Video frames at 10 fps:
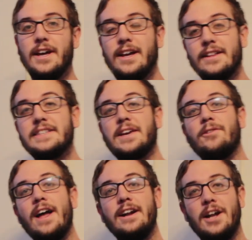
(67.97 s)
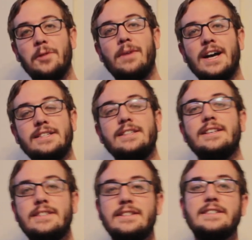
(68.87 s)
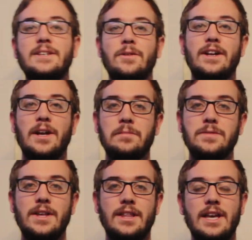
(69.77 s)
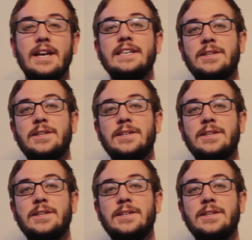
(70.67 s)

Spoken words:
delay, let's get right into unboxing this to see what it comes with,